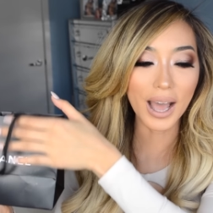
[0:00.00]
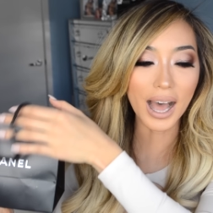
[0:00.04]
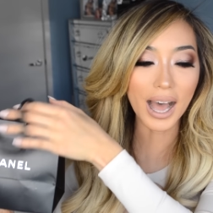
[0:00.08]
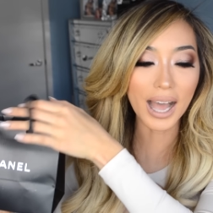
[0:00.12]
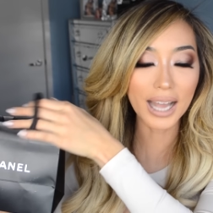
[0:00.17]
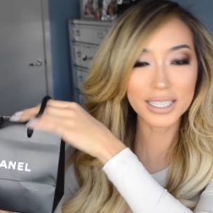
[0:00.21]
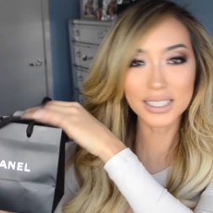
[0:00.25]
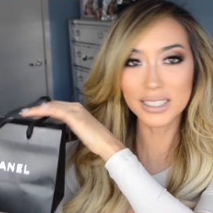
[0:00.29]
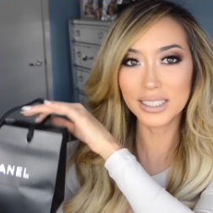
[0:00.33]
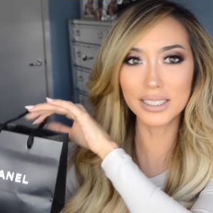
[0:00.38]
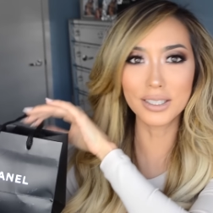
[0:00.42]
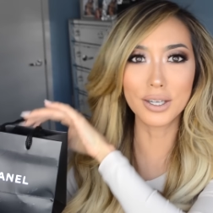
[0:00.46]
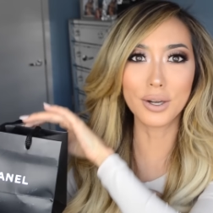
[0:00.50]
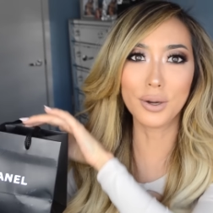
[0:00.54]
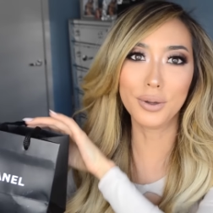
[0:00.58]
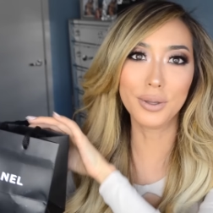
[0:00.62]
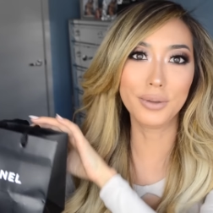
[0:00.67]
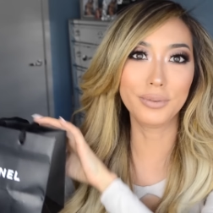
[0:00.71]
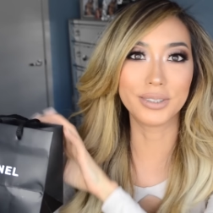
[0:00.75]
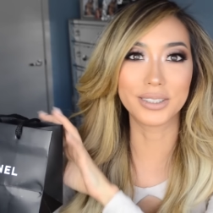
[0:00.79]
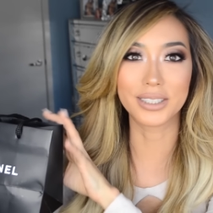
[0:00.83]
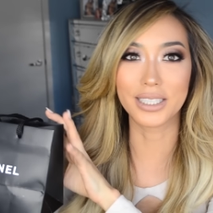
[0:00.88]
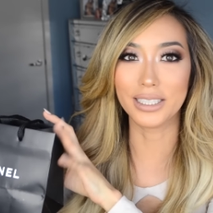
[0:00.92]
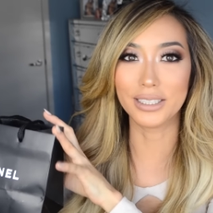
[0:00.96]
I didn't know he
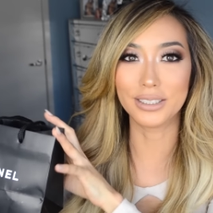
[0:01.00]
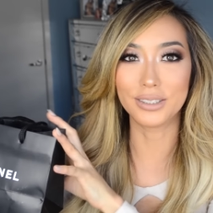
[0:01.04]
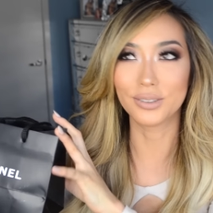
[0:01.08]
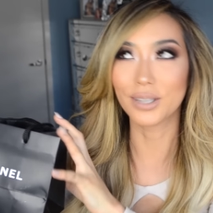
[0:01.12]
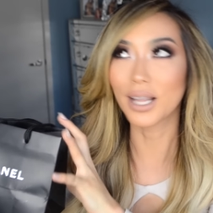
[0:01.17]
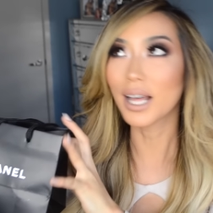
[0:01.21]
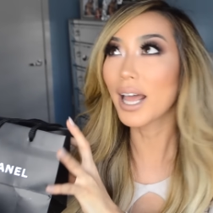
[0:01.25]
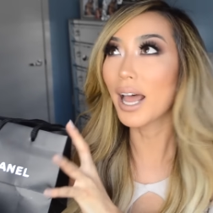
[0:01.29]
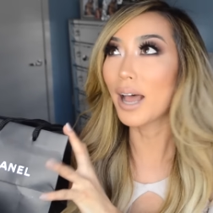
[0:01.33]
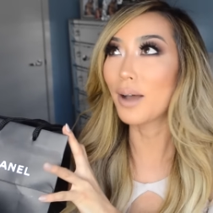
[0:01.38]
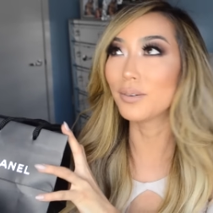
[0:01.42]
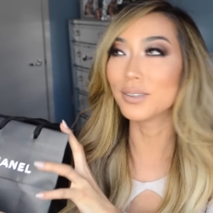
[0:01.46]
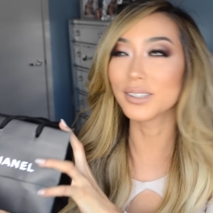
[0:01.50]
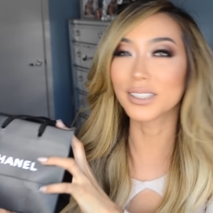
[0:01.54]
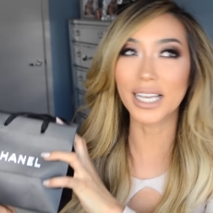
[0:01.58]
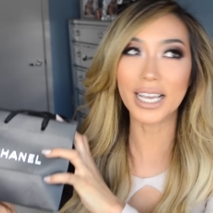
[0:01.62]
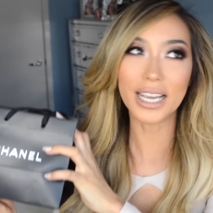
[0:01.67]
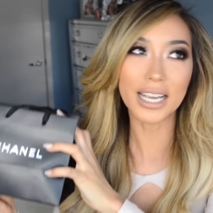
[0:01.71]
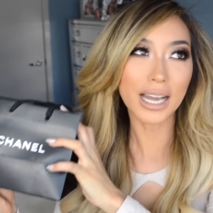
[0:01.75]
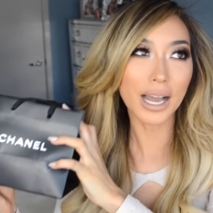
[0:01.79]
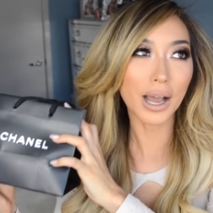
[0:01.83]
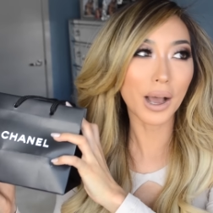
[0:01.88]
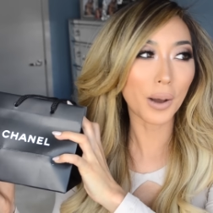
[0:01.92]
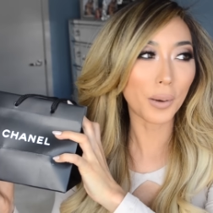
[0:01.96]
was gonna do that. I was
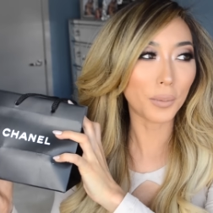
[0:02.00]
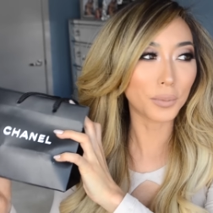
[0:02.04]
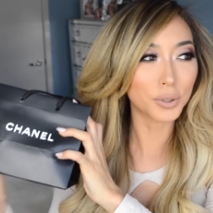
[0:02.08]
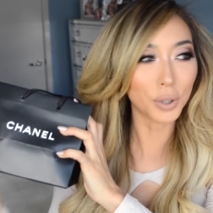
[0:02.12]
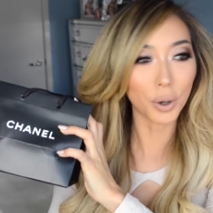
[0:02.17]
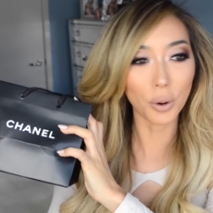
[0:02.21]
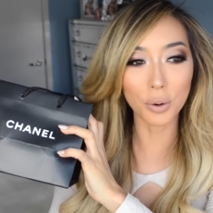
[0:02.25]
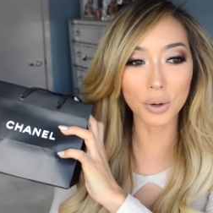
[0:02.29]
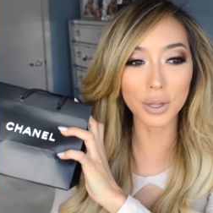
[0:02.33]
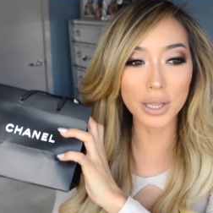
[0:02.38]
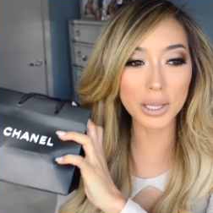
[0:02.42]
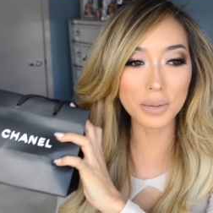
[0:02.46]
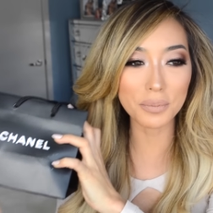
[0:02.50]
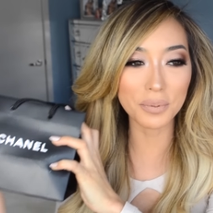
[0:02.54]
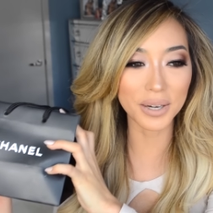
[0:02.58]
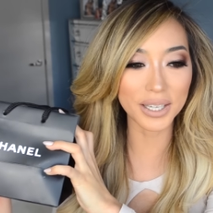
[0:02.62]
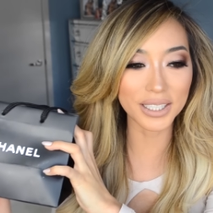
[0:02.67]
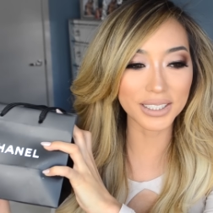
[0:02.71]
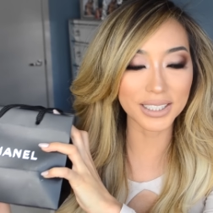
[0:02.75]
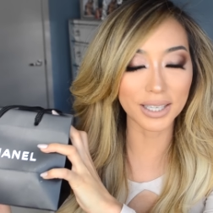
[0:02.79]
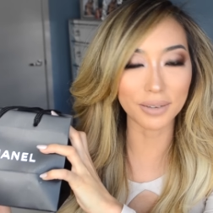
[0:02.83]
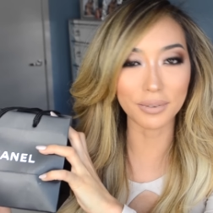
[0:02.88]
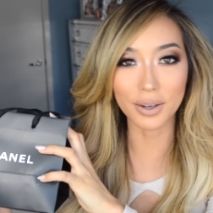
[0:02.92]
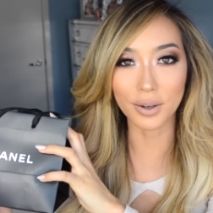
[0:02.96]
like totally
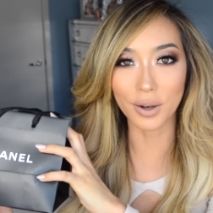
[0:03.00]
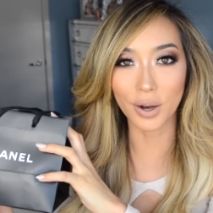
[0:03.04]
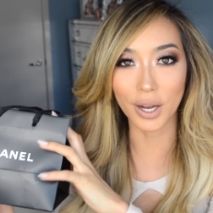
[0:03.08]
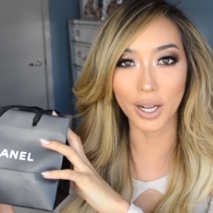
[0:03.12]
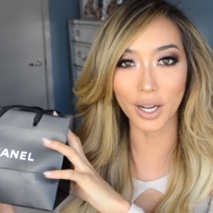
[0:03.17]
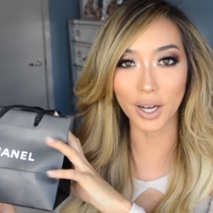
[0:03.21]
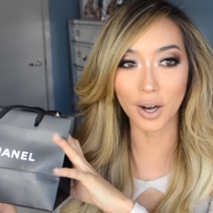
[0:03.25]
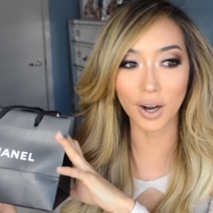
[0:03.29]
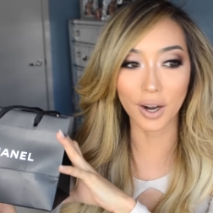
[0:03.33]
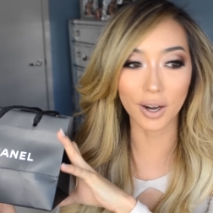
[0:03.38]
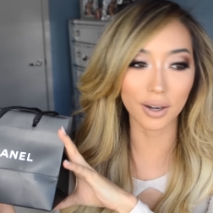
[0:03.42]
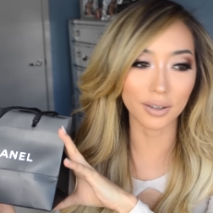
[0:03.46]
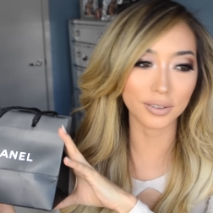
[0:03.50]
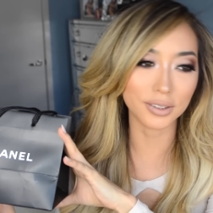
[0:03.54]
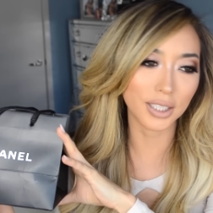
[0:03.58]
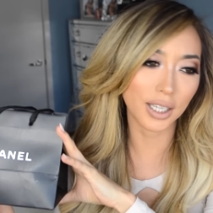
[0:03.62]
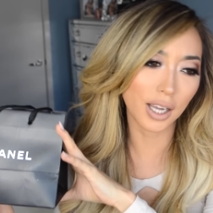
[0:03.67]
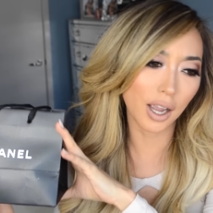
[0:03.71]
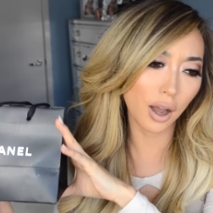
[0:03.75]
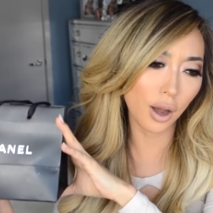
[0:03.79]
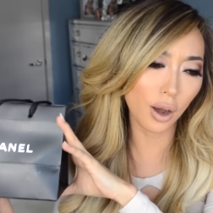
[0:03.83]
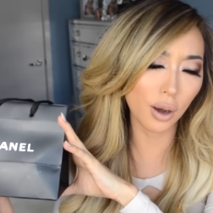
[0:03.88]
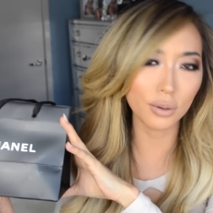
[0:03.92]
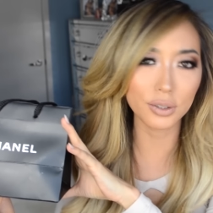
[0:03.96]
putting down my credit card. I was
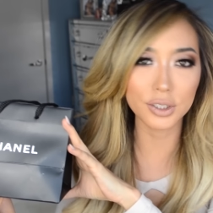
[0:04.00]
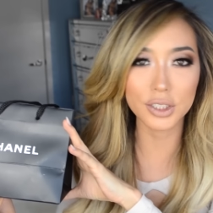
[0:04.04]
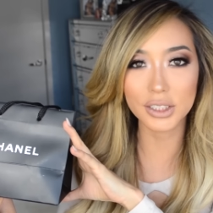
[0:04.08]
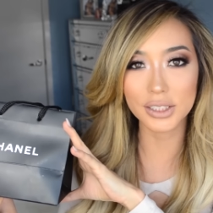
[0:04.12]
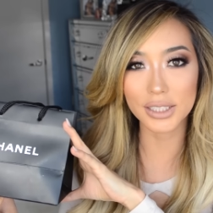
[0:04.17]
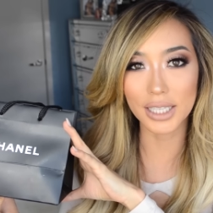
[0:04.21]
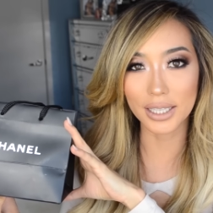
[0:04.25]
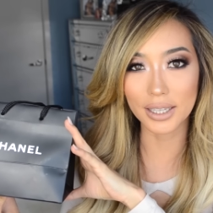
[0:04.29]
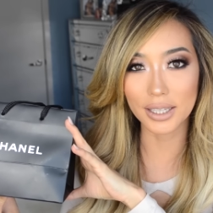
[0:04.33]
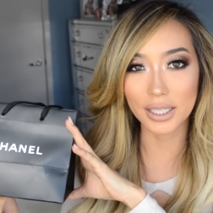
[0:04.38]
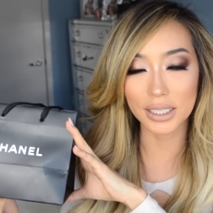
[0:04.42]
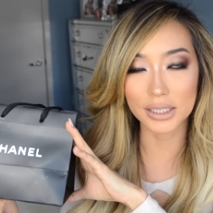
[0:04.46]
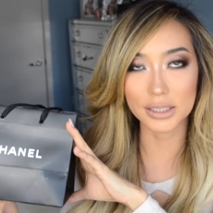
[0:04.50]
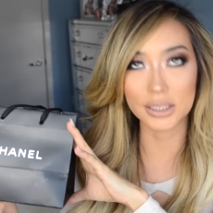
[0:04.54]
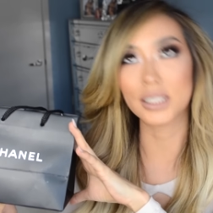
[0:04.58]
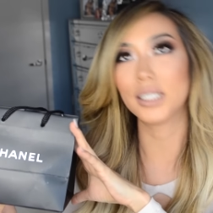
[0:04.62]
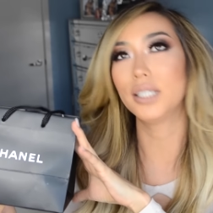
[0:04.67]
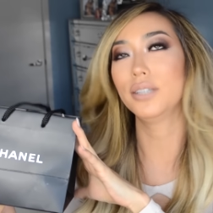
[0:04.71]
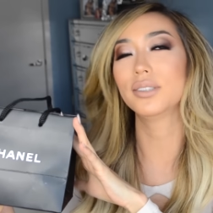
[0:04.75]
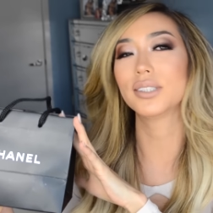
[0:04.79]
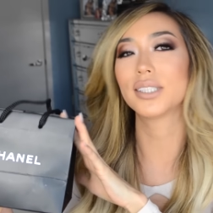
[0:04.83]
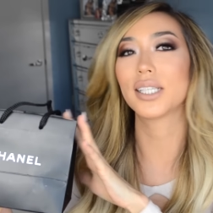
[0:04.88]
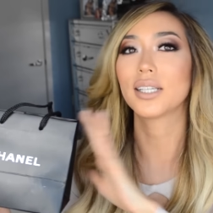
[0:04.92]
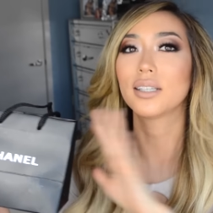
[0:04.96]
like, oh, just get these. And
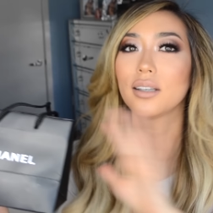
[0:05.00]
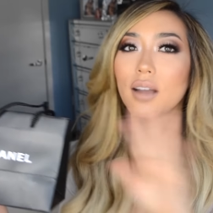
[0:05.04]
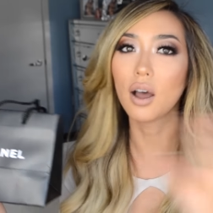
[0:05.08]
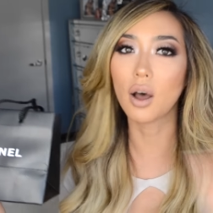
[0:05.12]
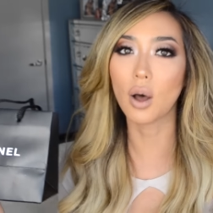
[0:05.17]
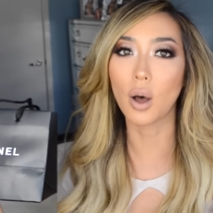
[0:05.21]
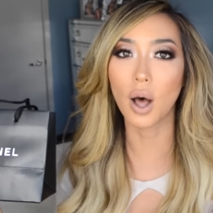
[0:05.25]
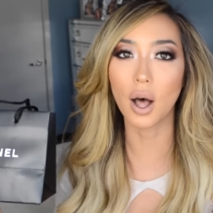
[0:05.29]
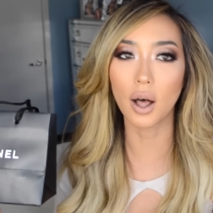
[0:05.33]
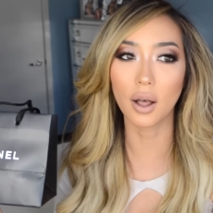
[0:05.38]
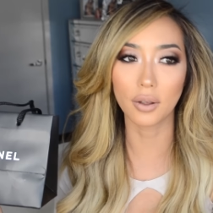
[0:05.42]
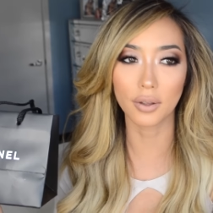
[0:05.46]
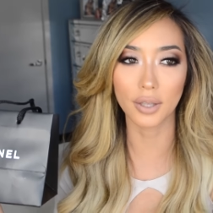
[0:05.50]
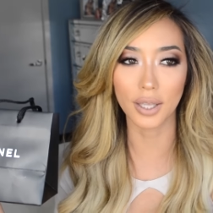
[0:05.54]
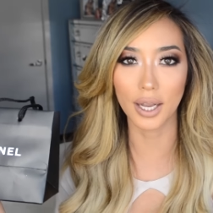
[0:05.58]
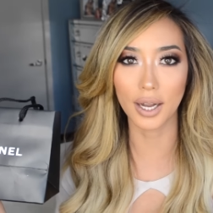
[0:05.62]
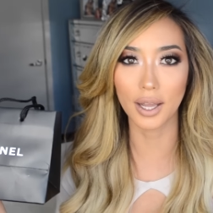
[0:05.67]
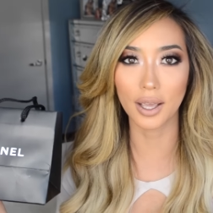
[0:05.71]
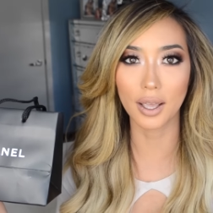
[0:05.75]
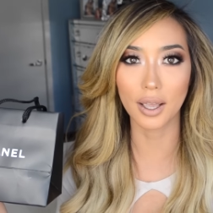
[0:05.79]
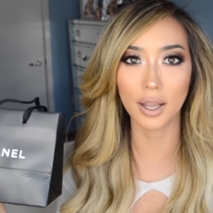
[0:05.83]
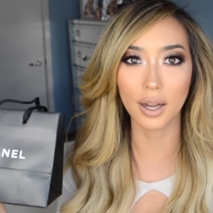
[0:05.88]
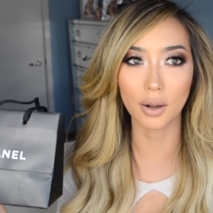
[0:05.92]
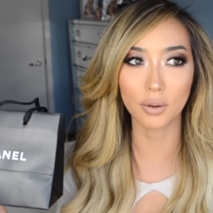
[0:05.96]
he was like, no, I'll get
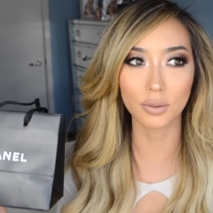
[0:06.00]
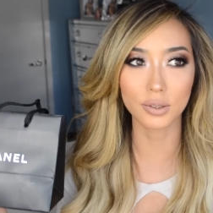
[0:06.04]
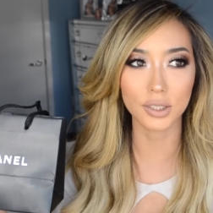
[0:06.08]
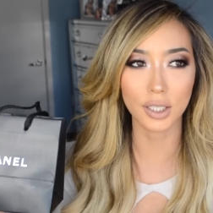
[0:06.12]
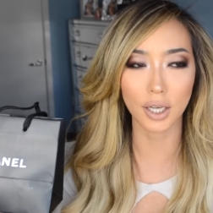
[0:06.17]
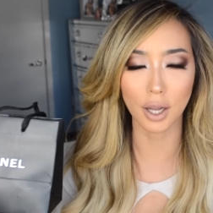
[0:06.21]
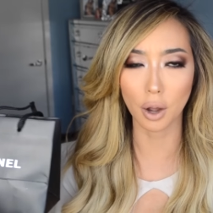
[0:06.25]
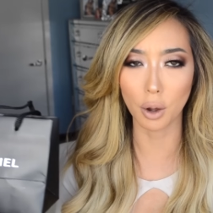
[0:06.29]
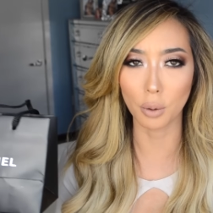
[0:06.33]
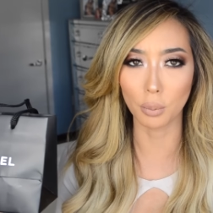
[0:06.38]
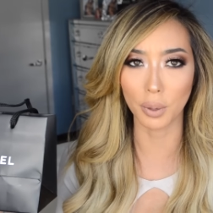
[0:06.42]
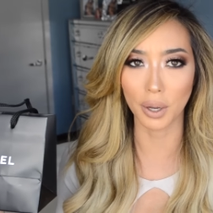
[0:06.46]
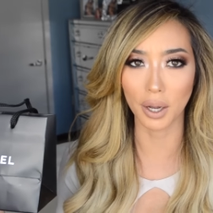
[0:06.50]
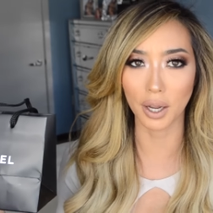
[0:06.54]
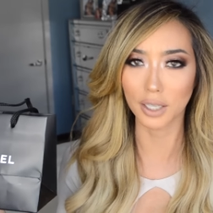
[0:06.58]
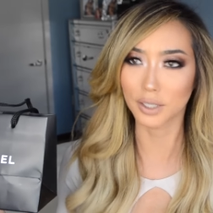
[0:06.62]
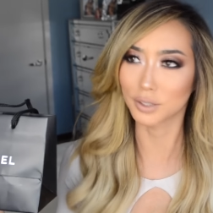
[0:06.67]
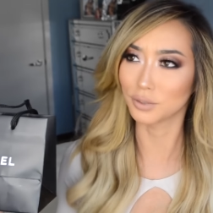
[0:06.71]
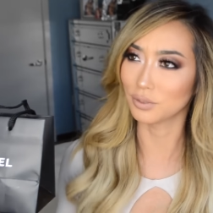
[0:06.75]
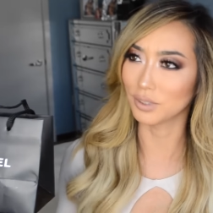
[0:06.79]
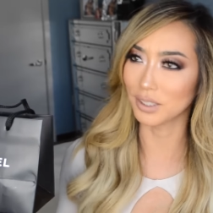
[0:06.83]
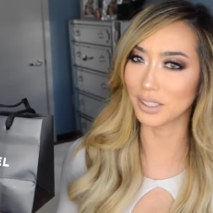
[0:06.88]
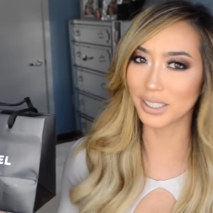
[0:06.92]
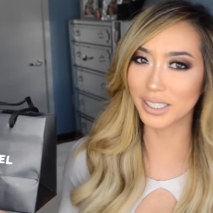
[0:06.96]
it. And I was like, oh my gosh,
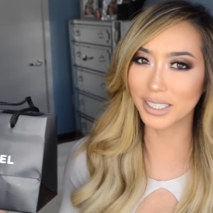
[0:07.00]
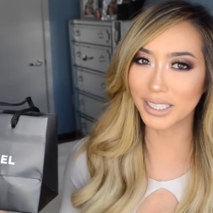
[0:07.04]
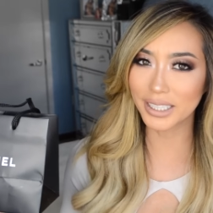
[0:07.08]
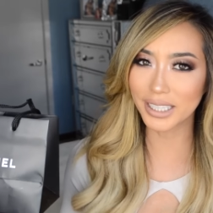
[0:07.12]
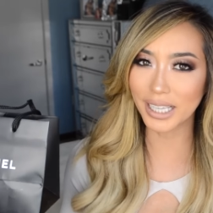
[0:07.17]
really?